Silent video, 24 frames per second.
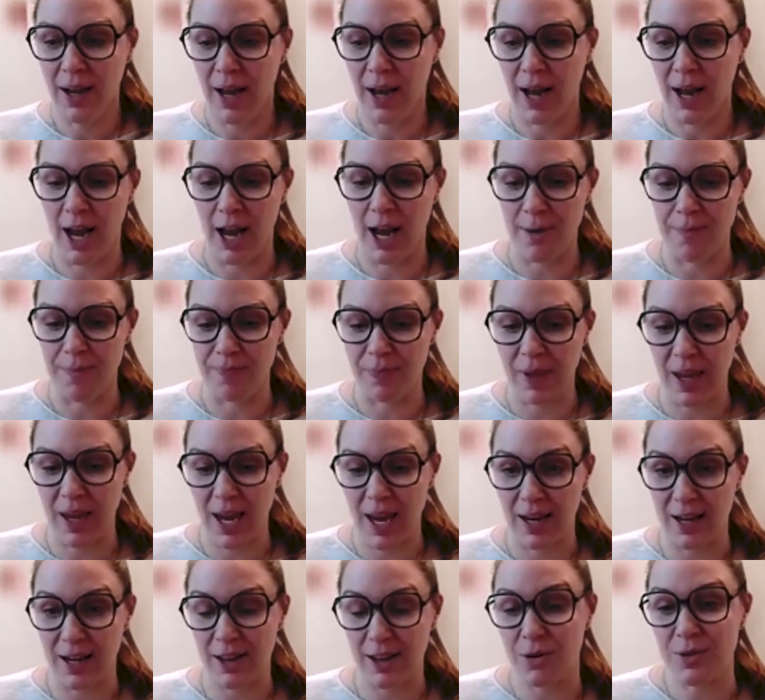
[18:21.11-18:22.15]
Um,
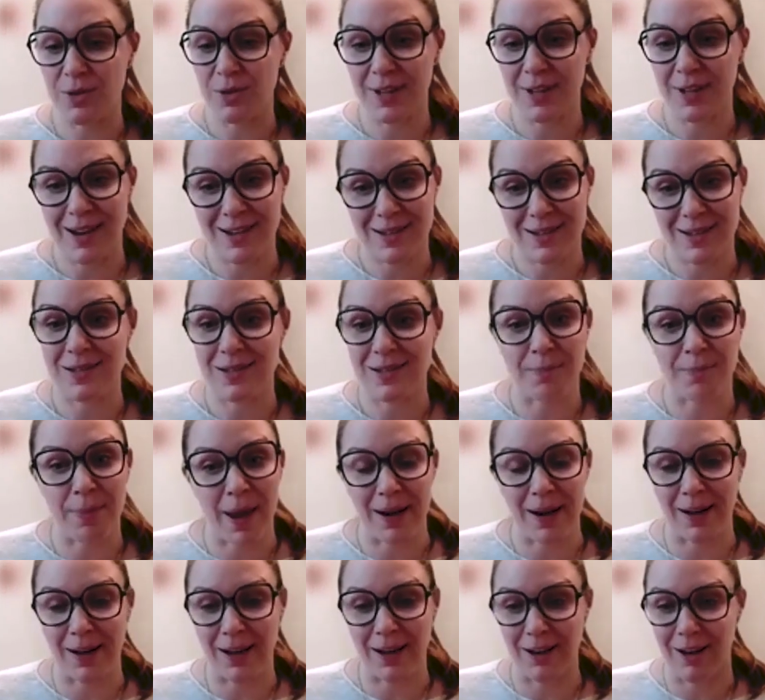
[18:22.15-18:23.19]
and in those cases,
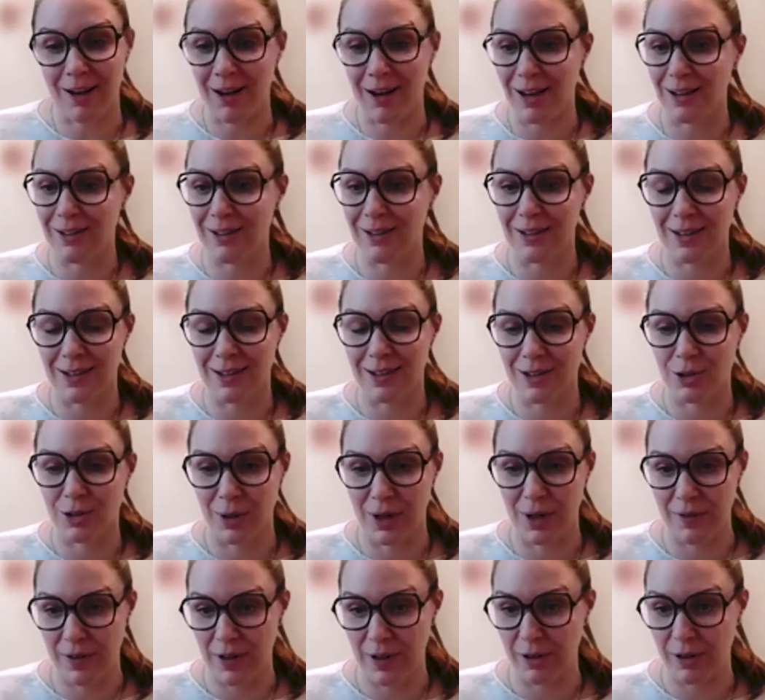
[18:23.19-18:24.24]
depending on the
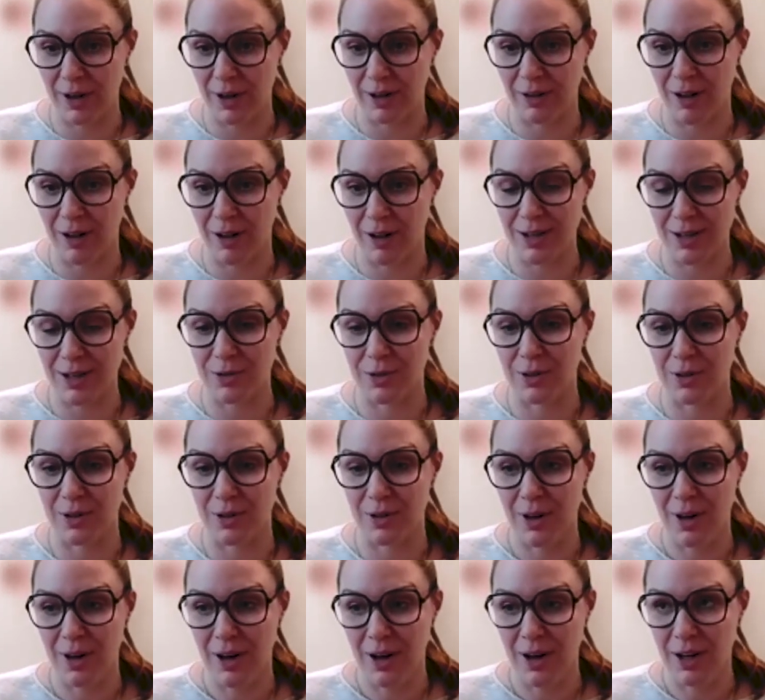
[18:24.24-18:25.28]
degree of hearing loss or
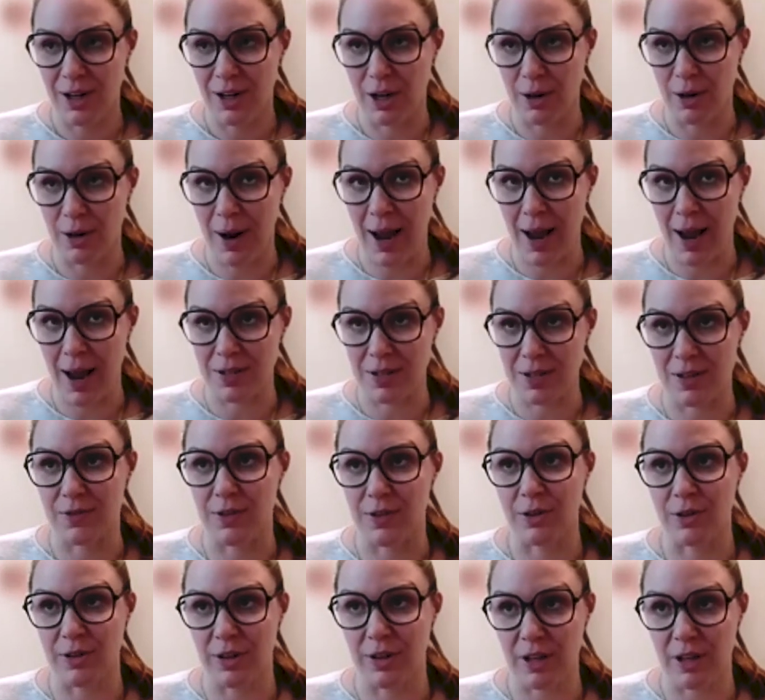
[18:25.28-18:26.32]
you know how
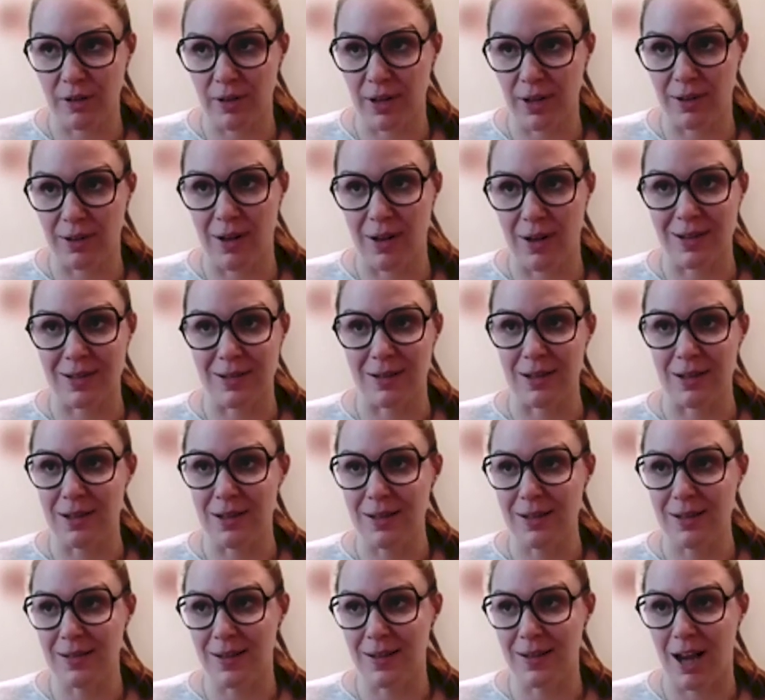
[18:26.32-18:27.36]
severe the hearing loss
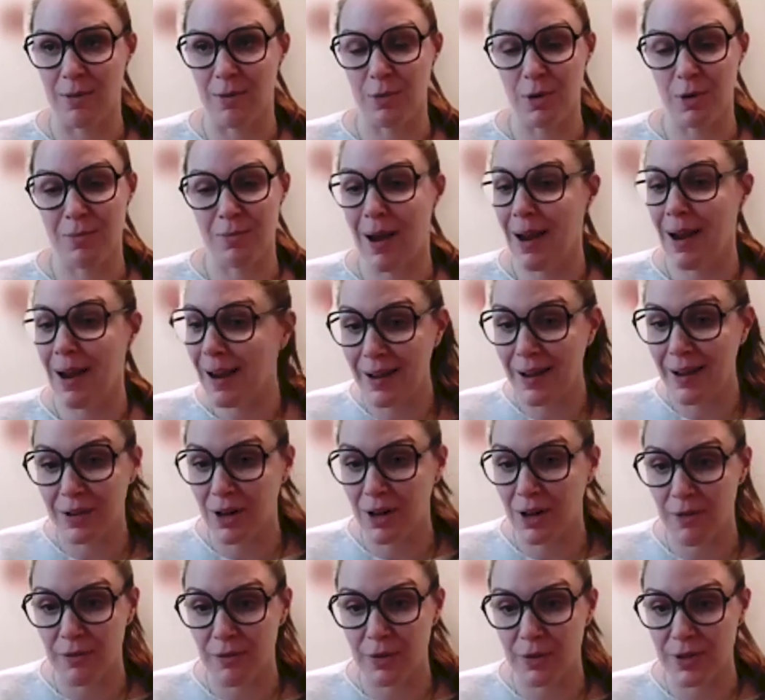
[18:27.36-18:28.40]
is, um, we might have a
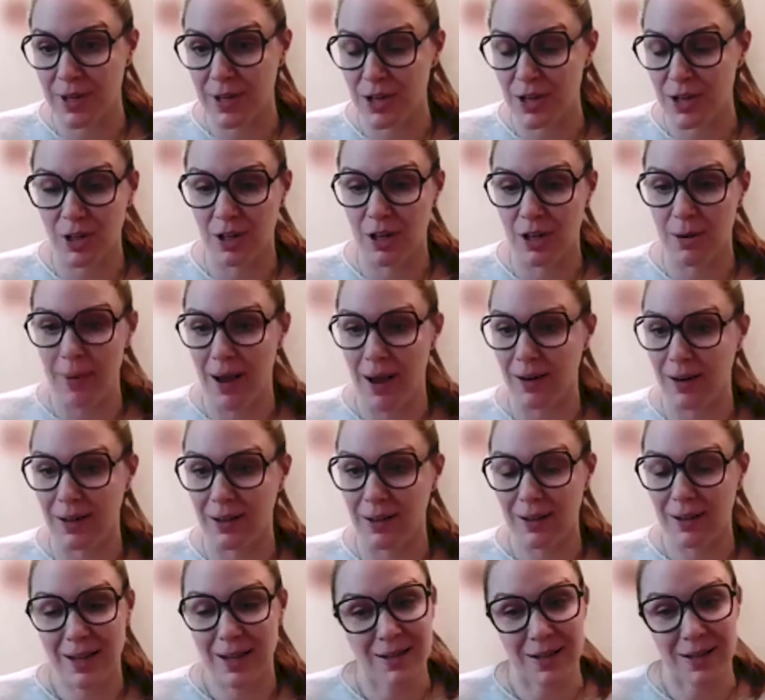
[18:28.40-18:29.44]
conversation about
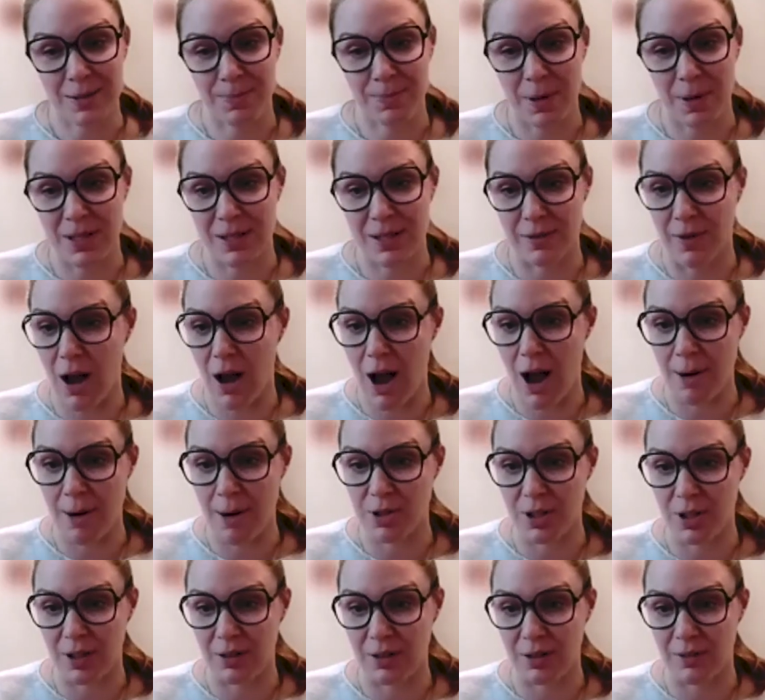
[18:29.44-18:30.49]
a less expensive
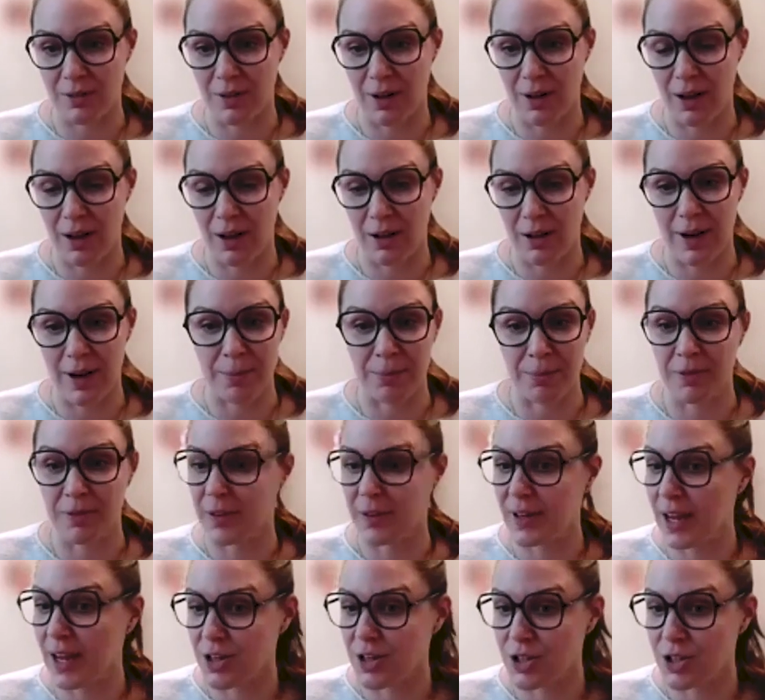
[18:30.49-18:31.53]
option of
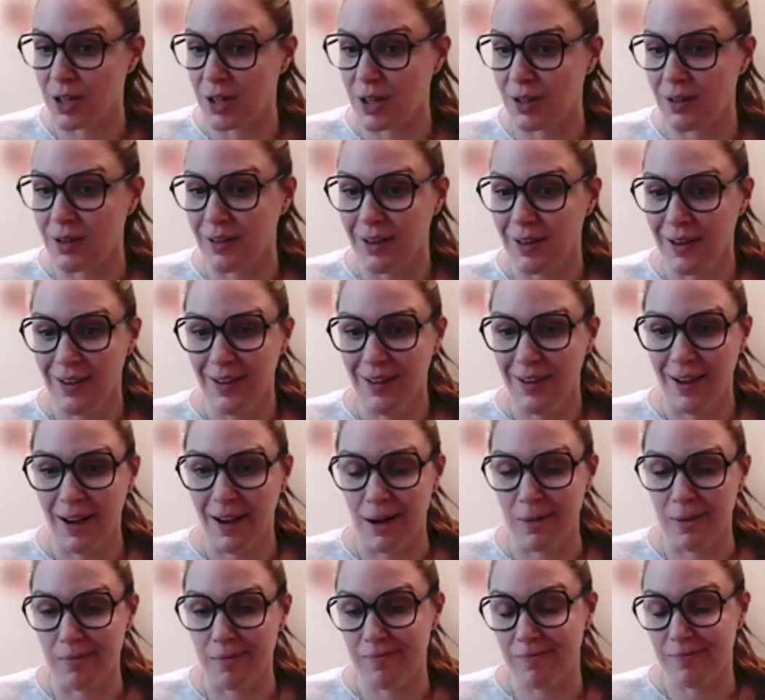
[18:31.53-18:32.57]
amplification
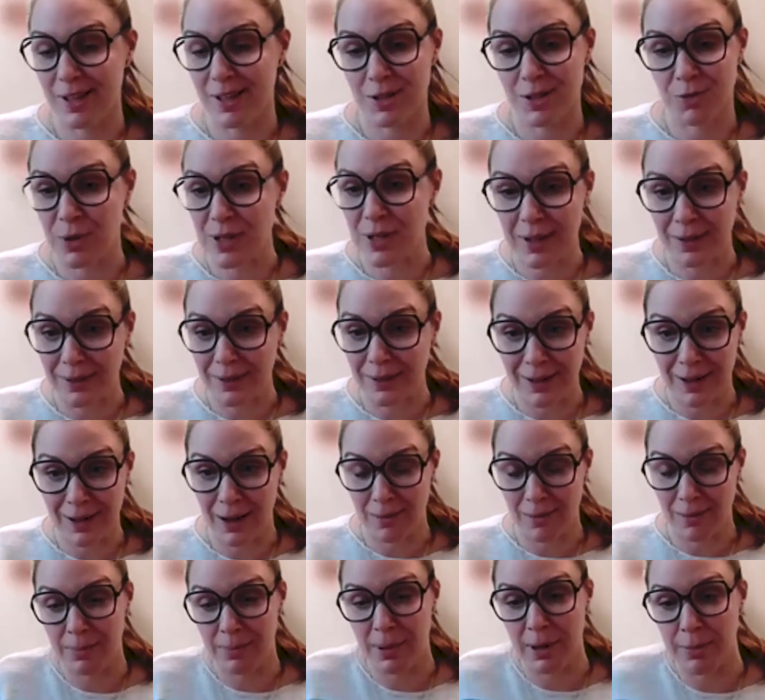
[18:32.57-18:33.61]
um, that's recently
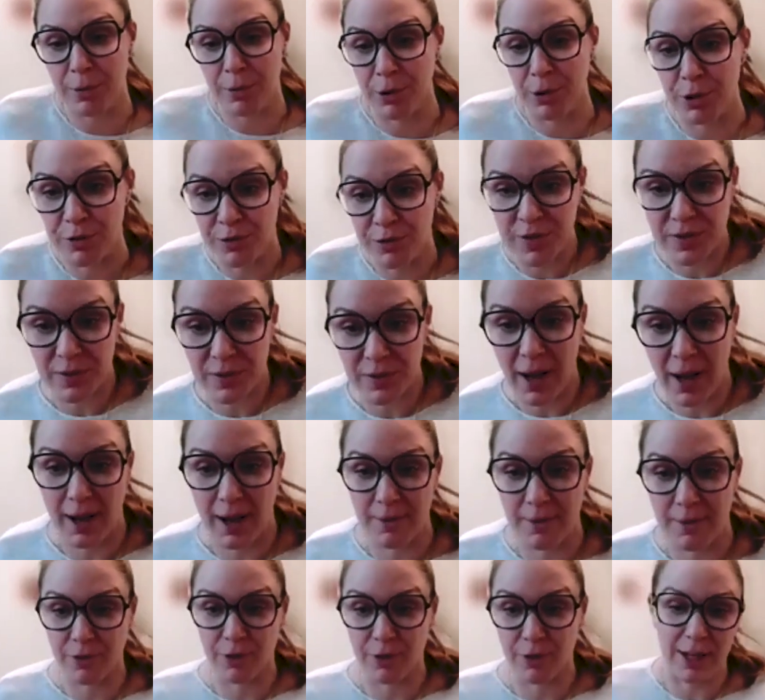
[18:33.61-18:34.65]
come been approved
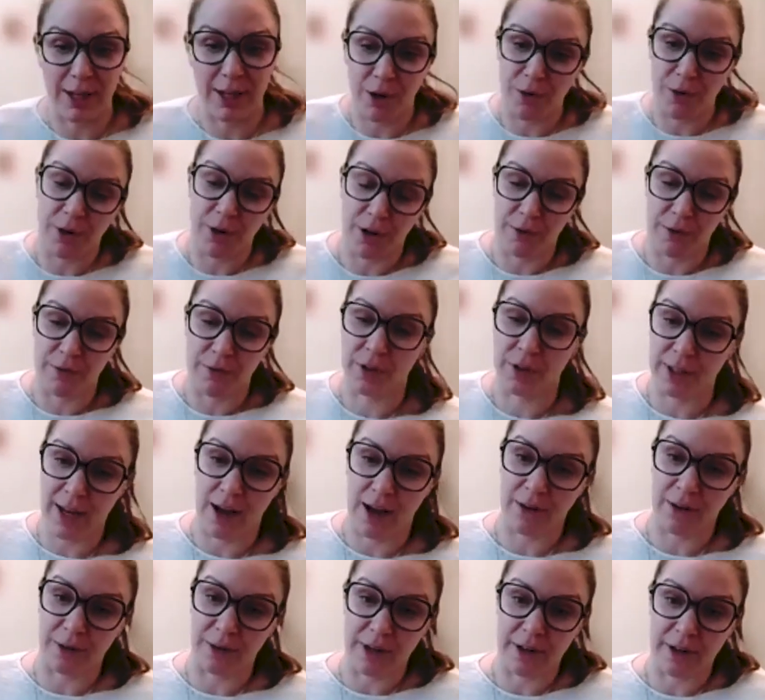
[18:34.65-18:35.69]
um, for like over the
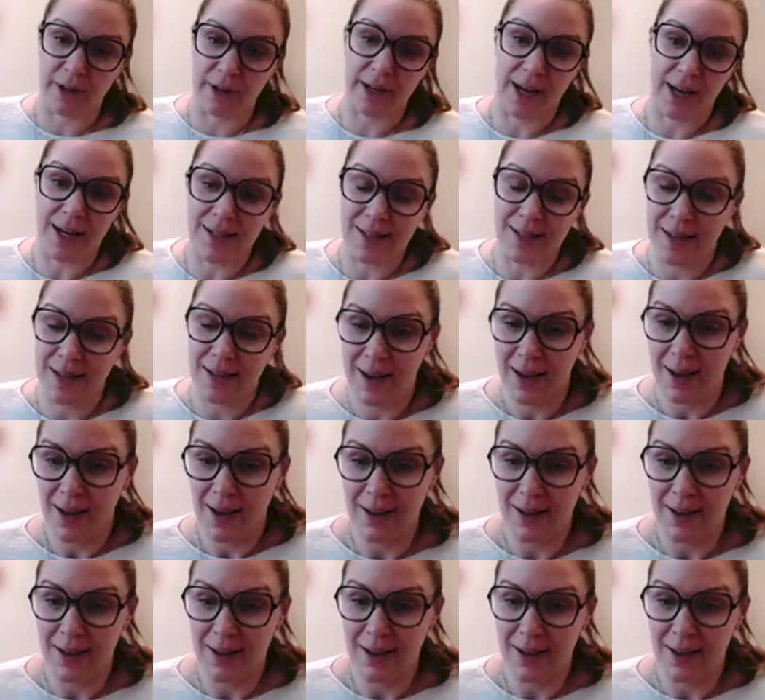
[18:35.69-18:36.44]
counter hearing aids.